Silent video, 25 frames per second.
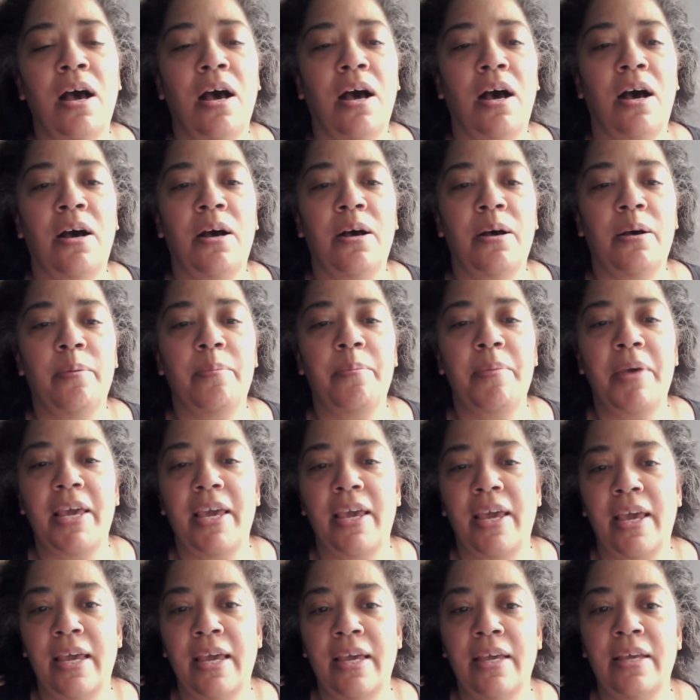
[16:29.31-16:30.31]

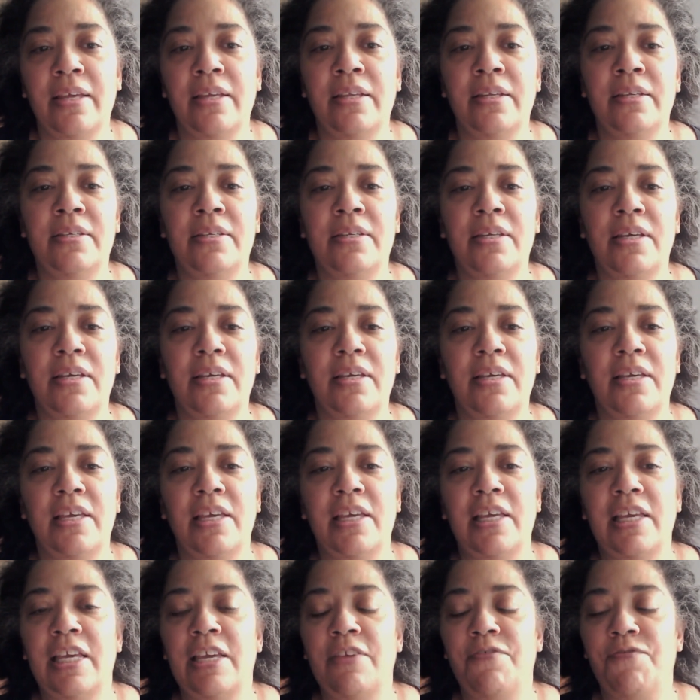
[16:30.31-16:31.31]
And
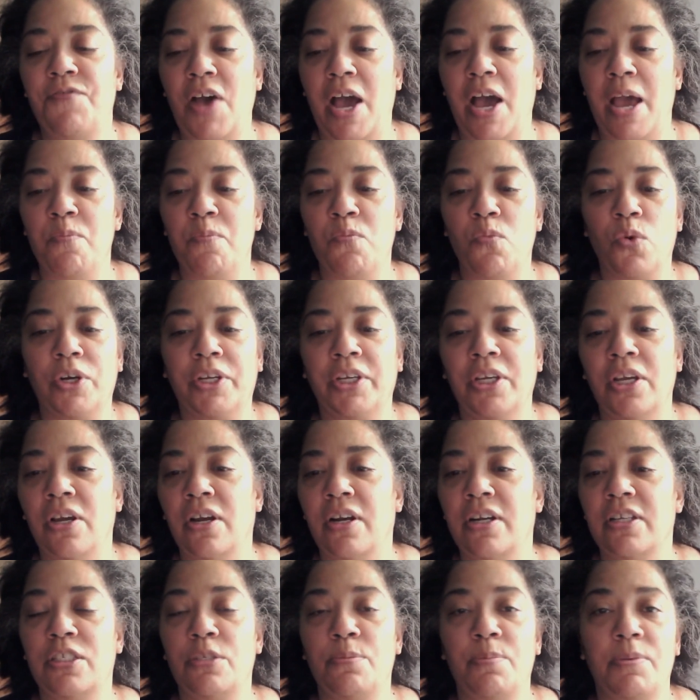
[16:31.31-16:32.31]
if I'm working
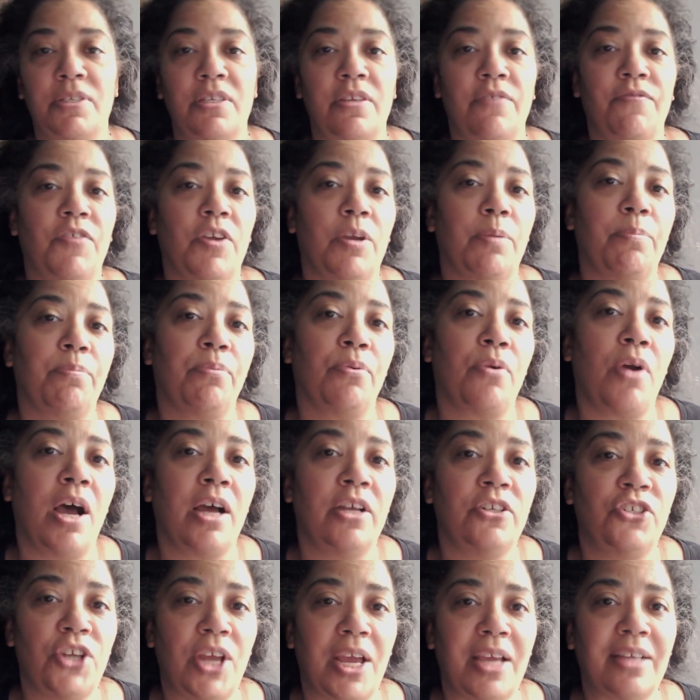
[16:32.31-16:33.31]
on a specific
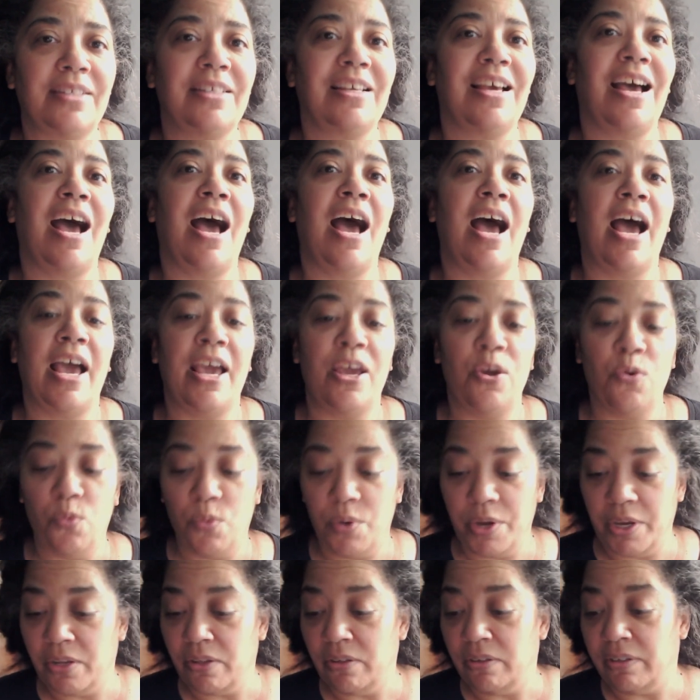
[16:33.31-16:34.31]
project, I
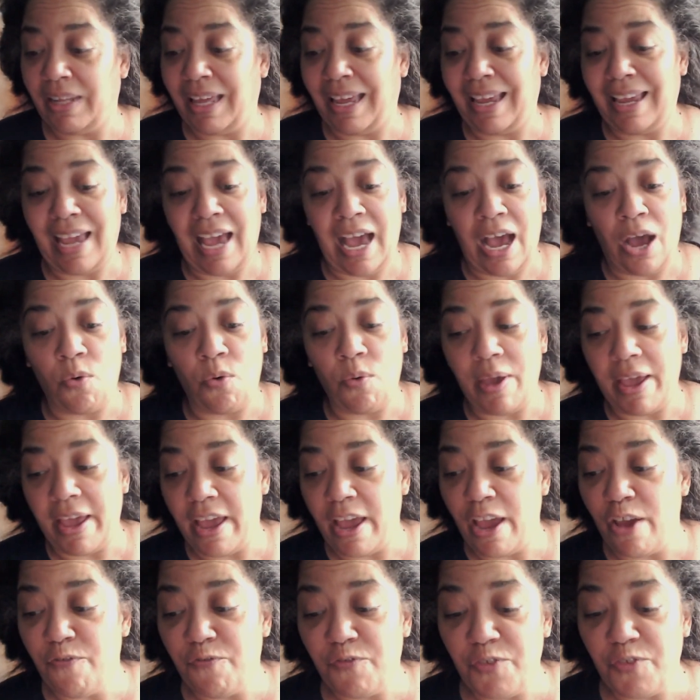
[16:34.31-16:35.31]
will lay out
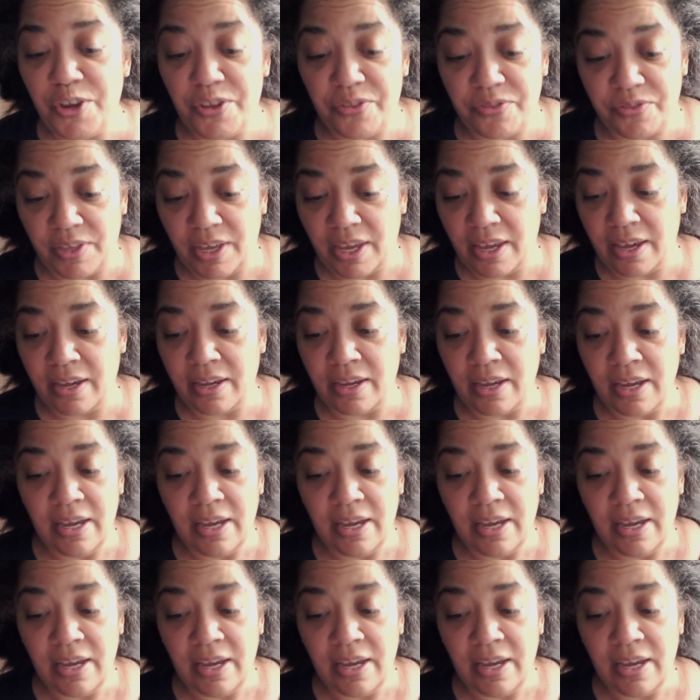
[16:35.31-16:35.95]
everything.